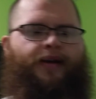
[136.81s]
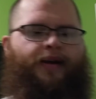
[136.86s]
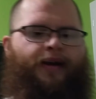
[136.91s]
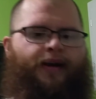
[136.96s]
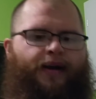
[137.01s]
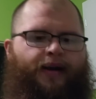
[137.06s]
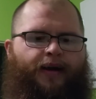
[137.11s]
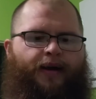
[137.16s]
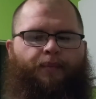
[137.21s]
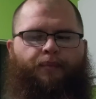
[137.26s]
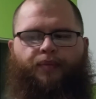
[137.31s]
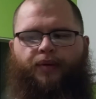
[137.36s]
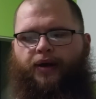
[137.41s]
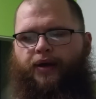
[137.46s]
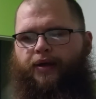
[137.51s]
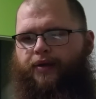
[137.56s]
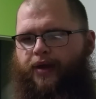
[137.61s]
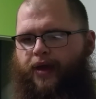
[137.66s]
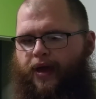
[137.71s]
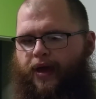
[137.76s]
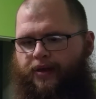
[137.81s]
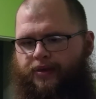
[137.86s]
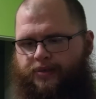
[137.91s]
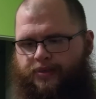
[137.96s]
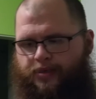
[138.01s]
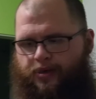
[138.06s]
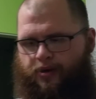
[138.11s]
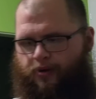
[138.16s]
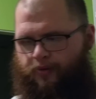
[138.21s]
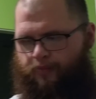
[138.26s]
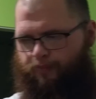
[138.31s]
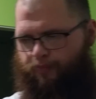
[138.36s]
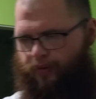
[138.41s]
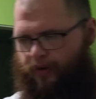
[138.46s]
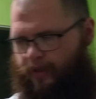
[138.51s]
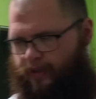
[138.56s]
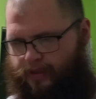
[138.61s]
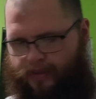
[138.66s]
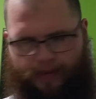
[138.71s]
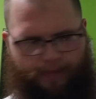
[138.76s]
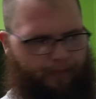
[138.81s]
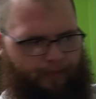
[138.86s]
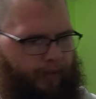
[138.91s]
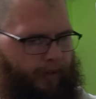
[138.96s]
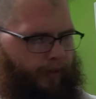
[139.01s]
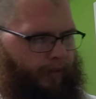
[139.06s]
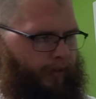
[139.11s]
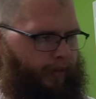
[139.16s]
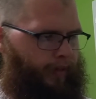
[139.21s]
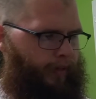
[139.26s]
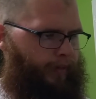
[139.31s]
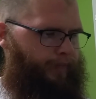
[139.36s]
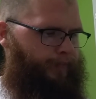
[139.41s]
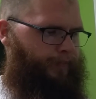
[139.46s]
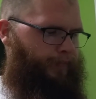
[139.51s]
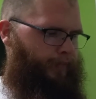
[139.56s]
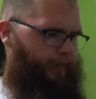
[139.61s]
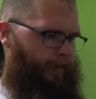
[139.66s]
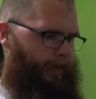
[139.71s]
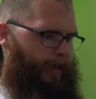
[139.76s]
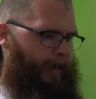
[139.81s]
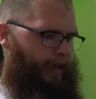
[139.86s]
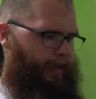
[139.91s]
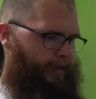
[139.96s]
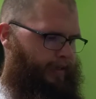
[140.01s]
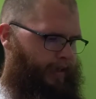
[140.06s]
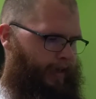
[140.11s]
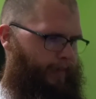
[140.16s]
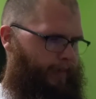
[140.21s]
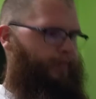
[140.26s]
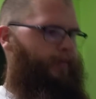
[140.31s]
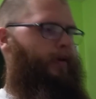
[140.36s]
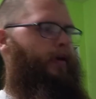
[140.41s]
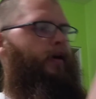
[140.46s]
But yeah, so pretty simple concept.